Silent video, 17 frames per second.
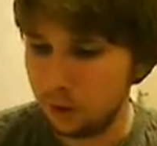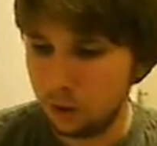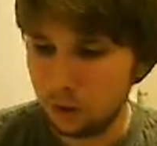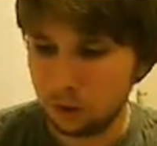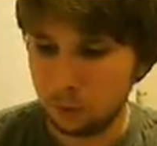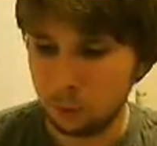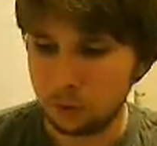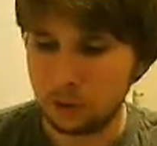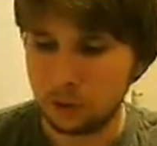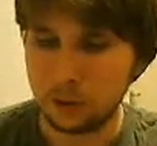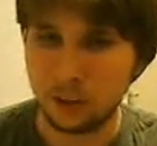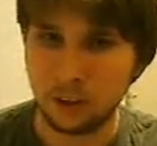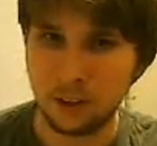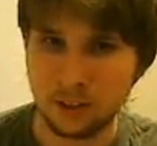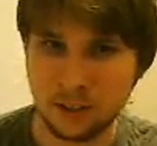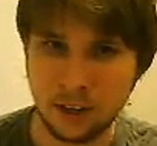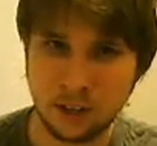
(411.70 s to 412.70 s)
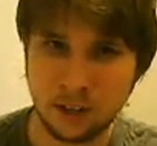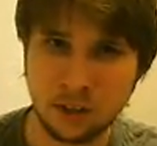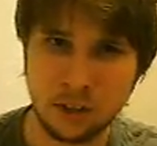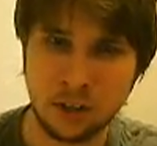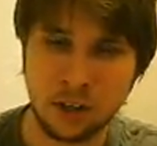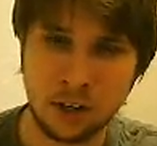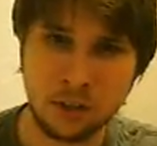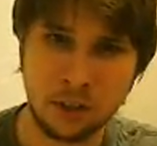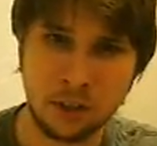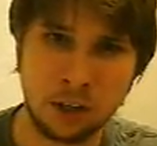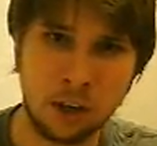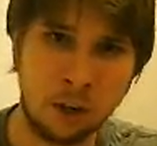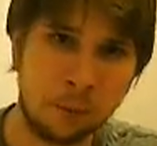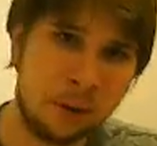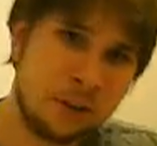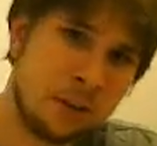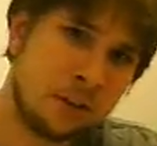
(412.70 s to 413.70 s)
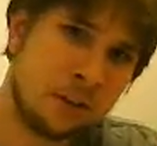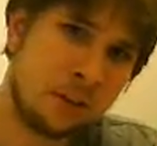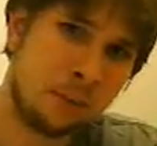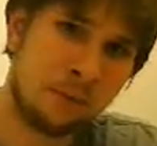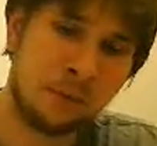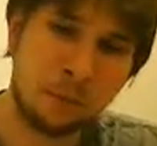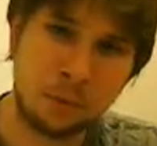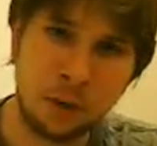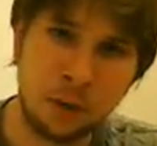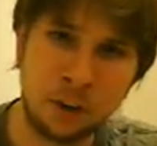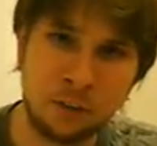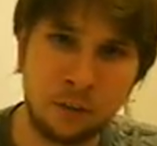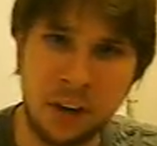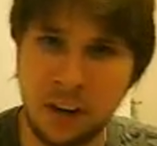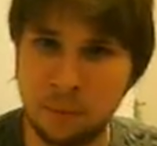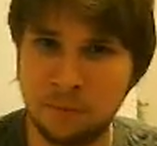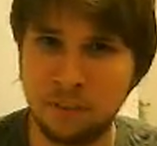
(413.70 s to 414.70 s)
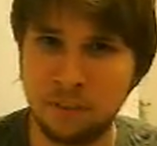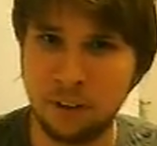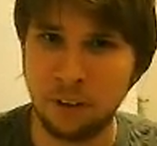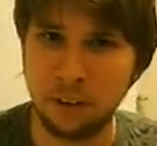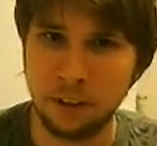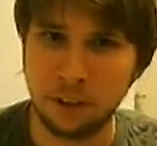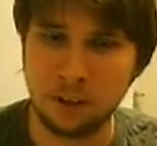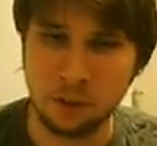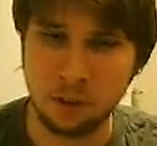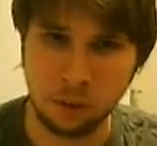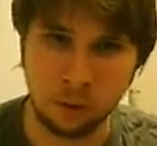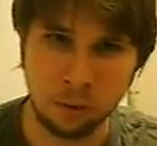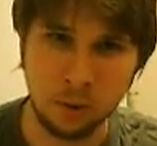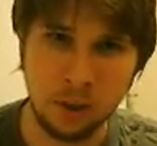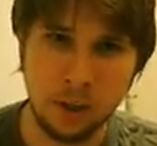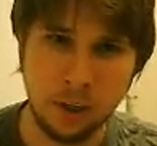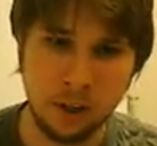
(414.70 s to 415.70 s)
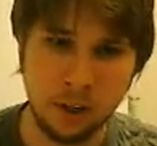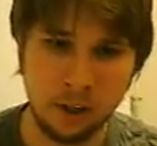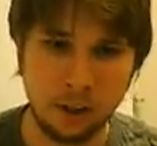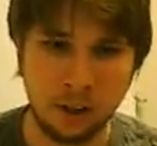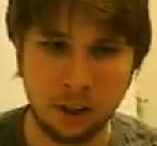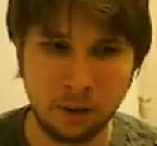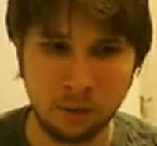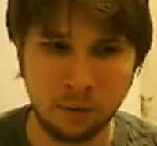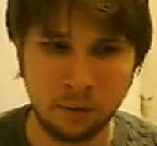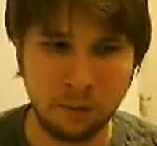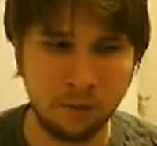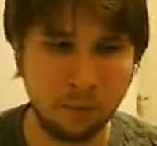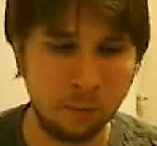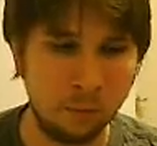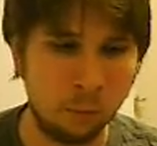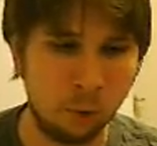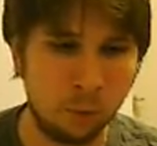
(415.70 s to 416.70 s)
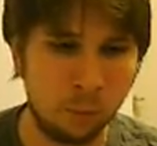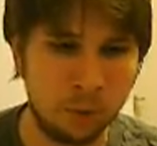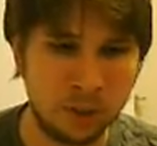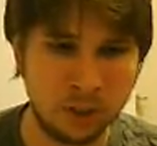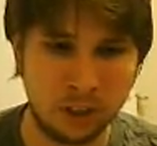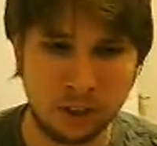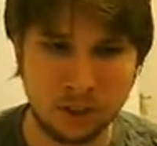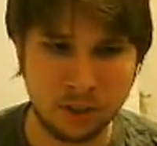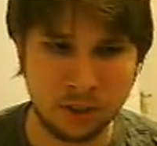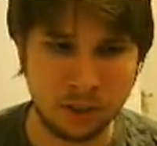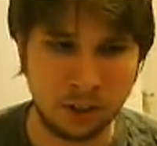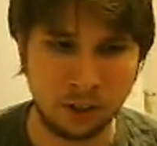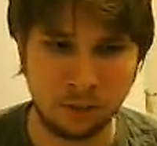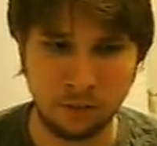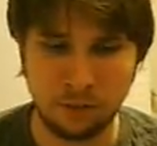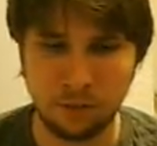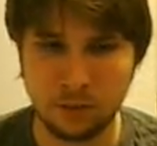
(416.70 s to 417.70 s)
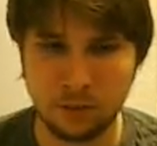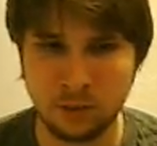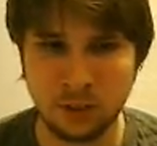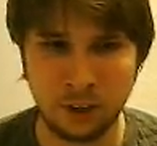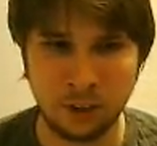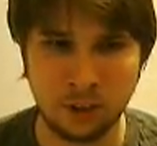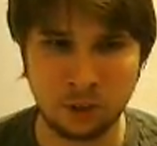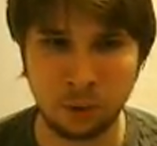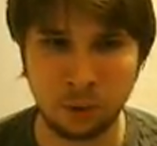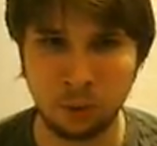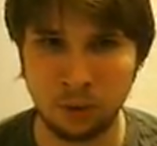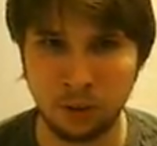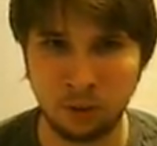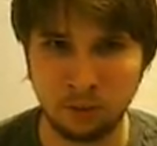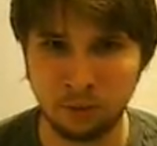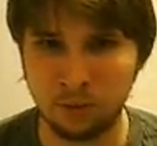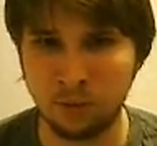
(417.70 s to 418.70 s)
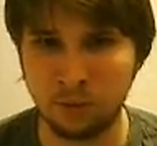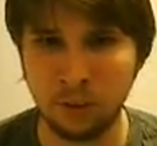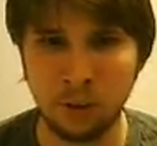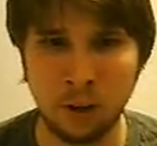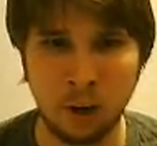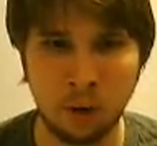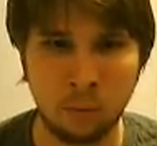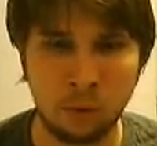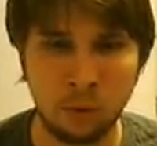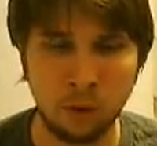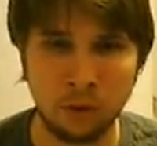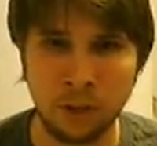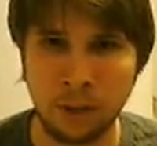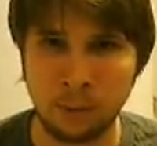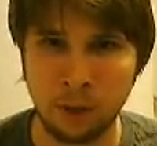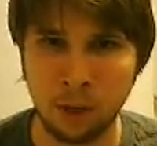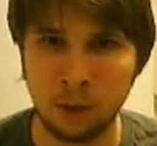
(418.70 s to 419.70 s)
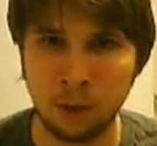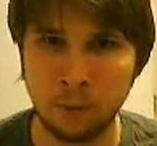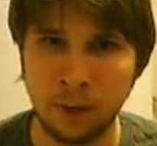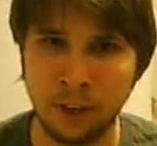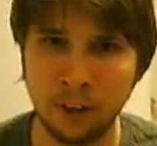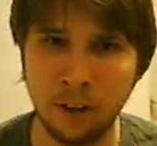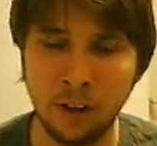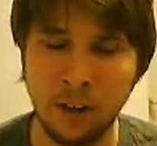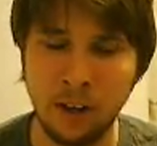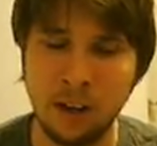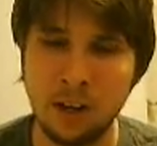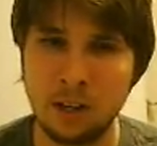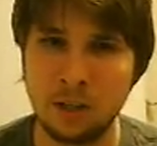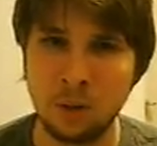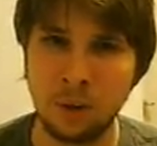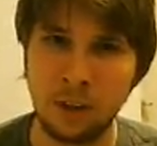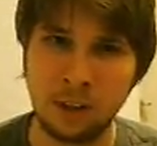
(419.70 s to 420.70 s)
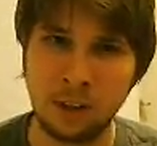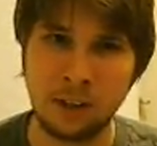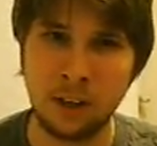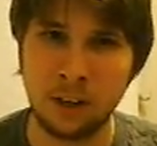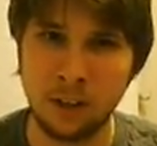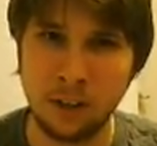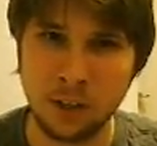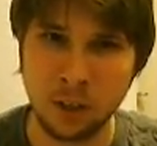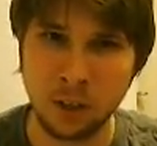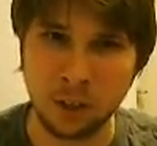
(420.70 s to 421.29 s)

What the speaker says: What they did is they actually changed the combat system from kind of random flailing to more precise, kind of side-scrolling, real-time combat. So I like that addition,